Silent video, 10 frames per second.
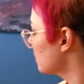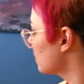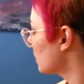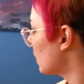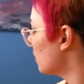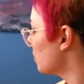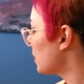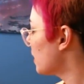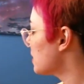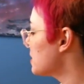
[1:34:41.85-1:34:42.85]
Oh my
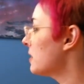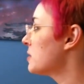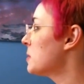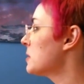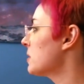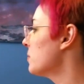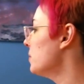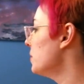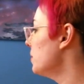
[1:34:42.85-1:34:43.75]
gosh, now it smells like food.